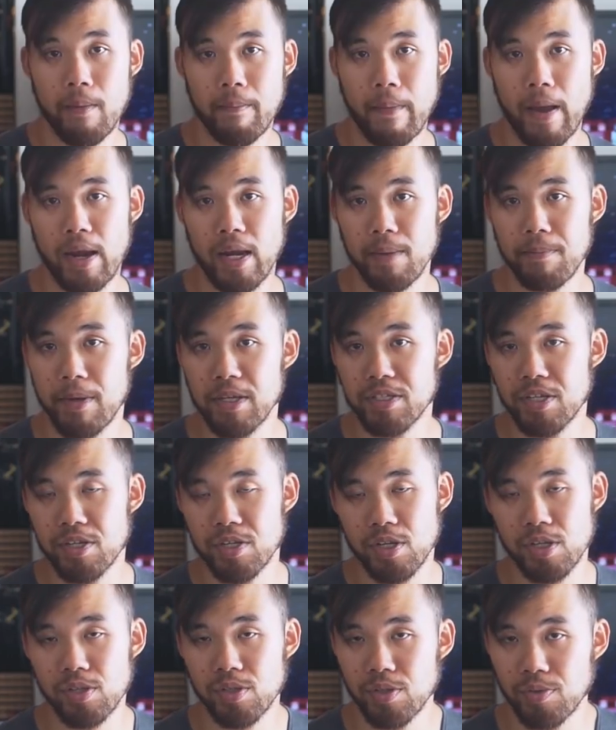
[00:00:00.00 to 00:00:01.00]
Many
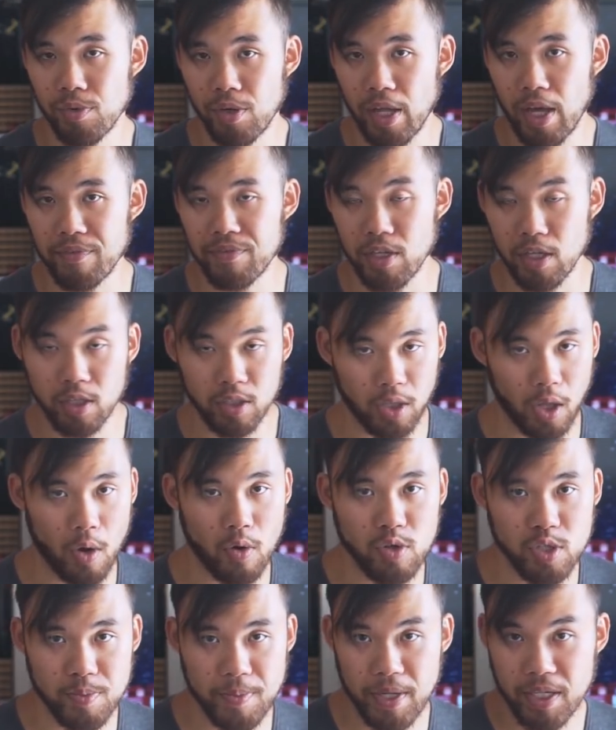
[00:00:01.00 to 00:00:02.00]
businesses will have to
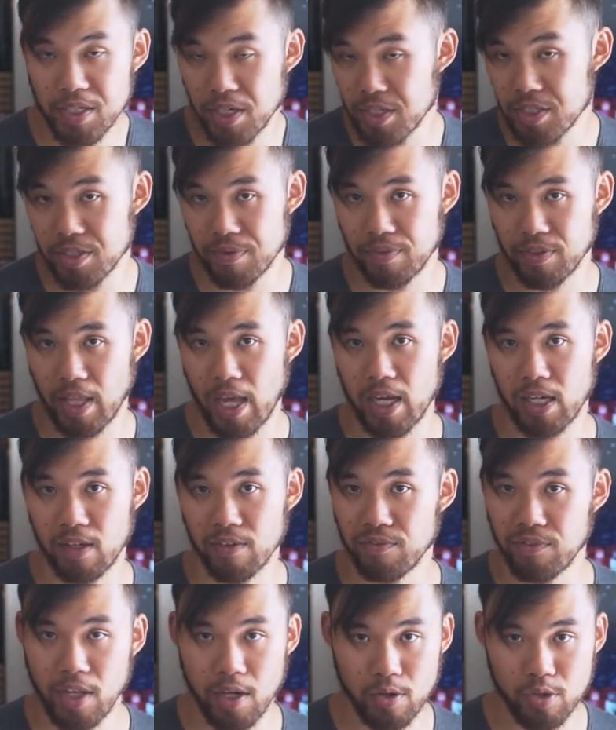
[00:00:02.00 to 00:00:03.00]
close because of lack
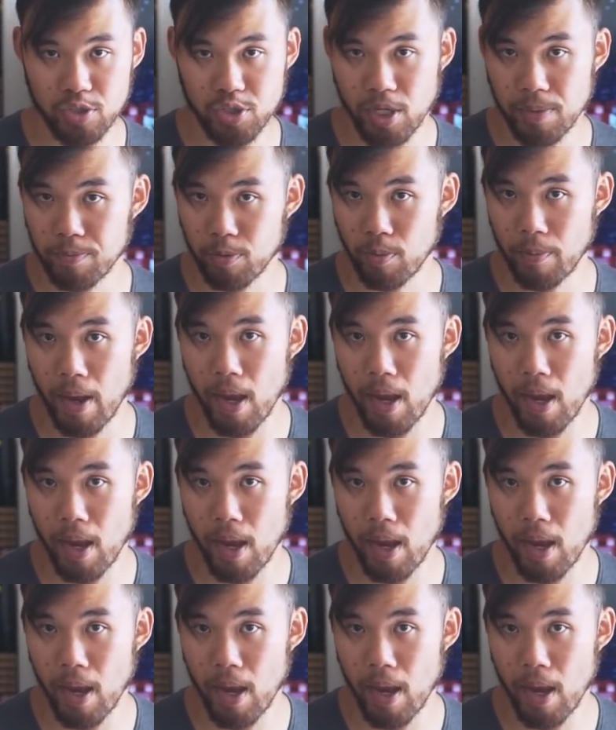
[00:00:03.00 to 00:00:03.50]
of leadership or